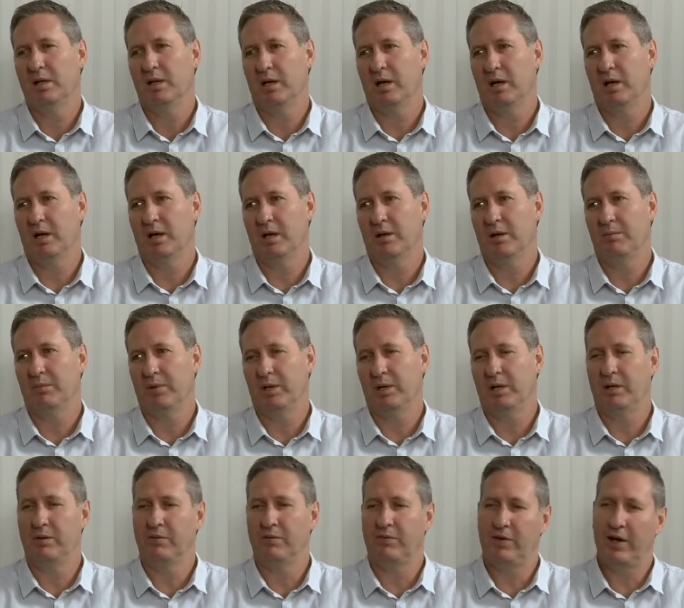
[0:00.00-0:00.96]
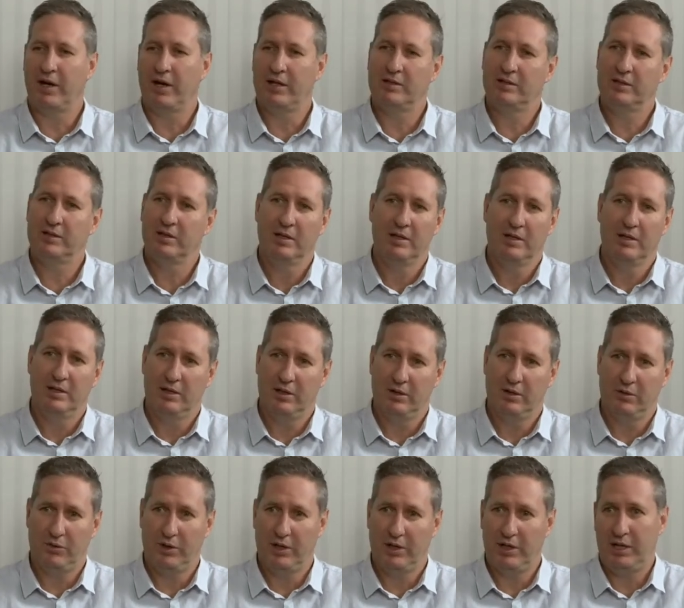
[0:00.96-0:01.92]
In fact,
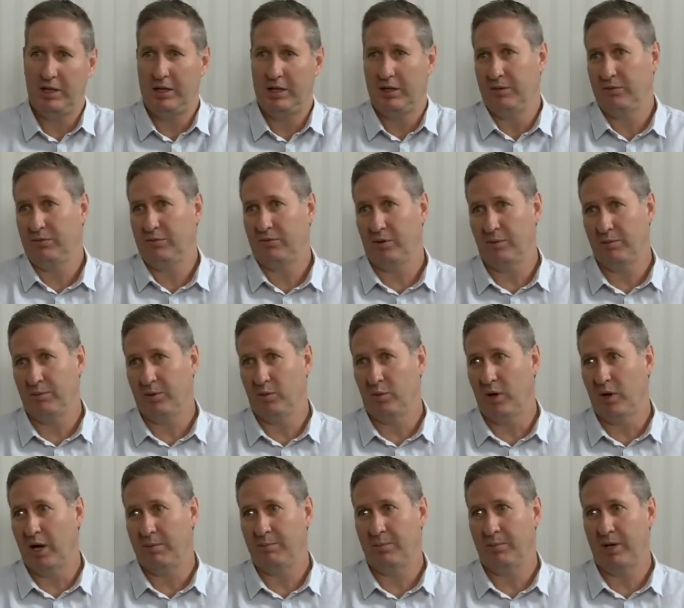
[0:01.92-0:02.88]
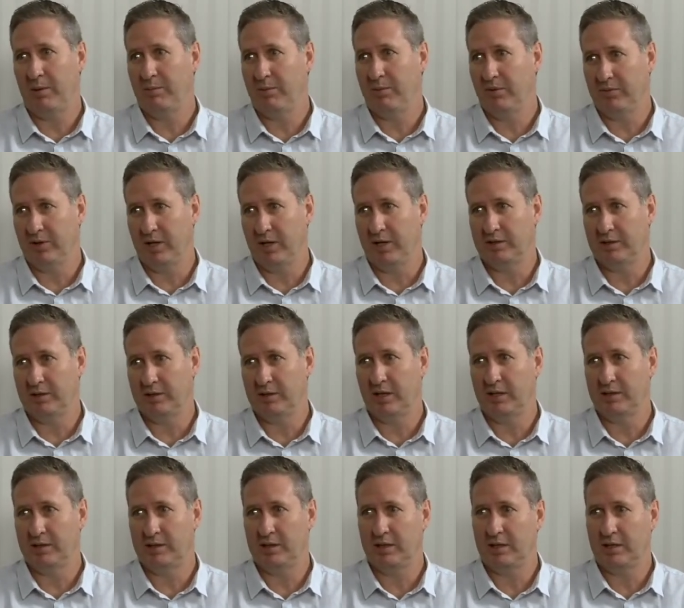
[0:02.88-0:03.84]
already from the white paper of
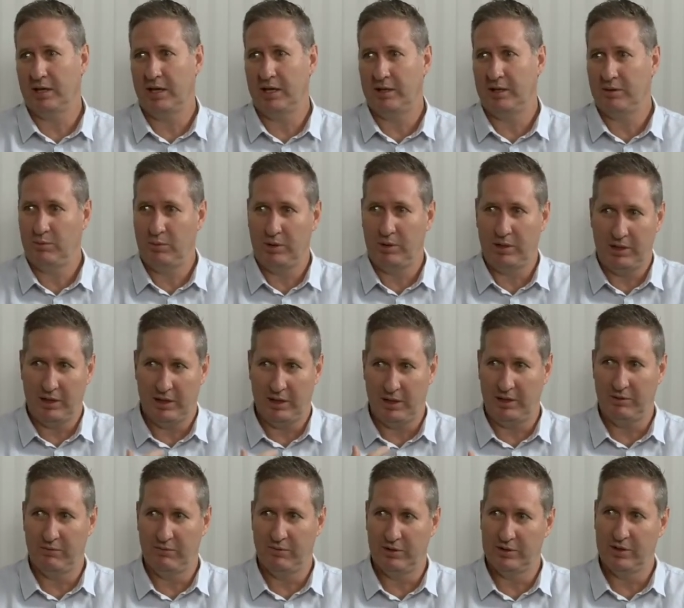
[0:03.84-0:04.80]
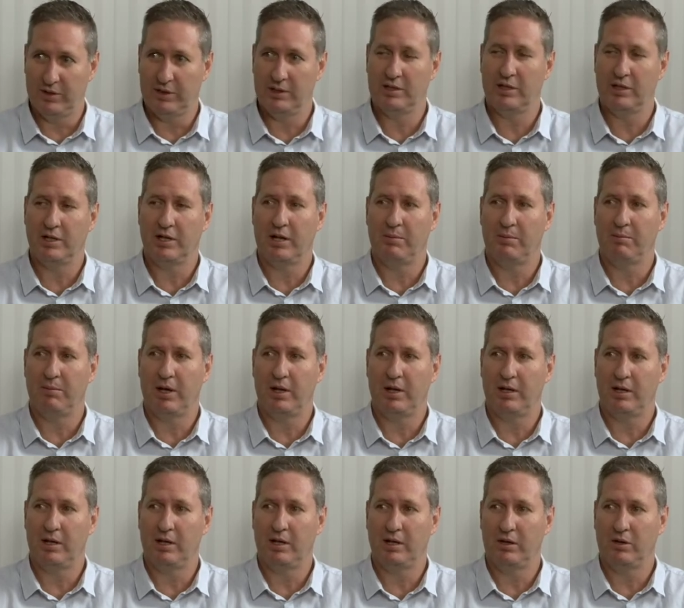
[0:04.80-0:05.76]
1998, we envisaged an
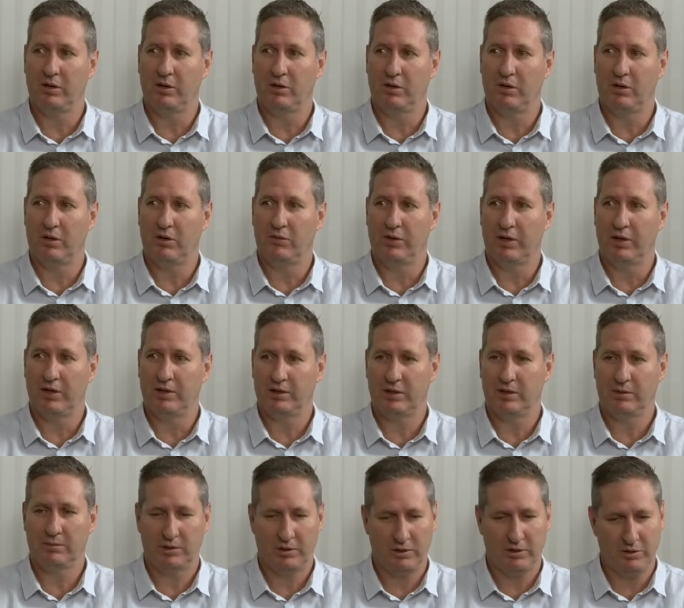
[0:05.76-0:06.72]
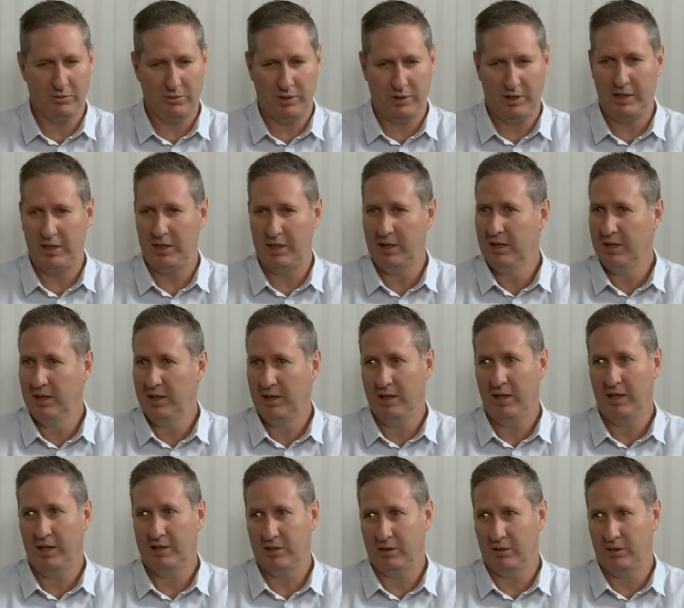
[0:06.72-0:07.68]
unbundling of Eskom. So really,
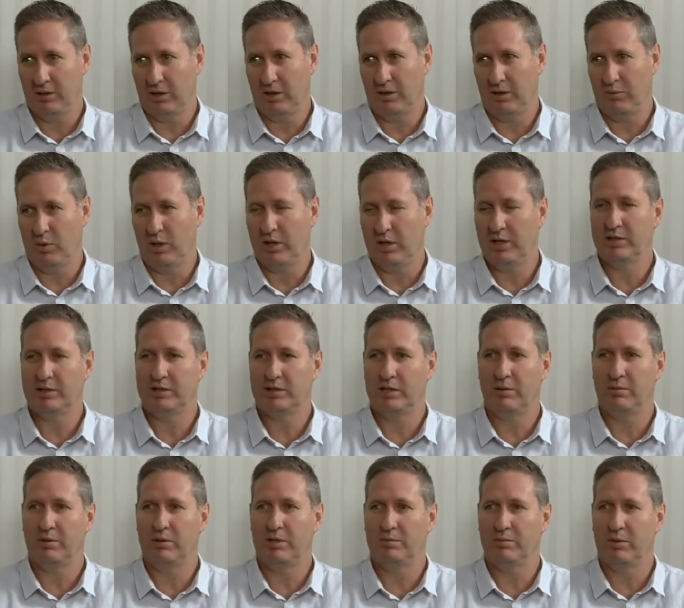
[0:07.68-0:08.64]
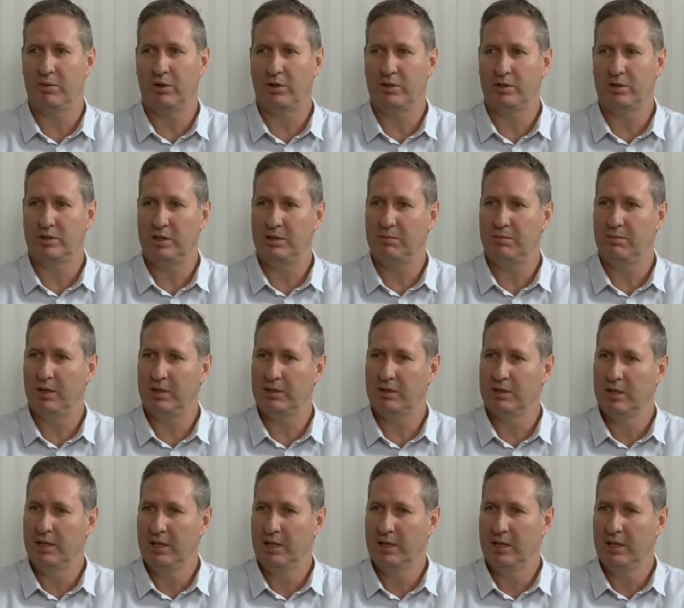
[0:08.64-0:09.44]
it's a well-established policy, but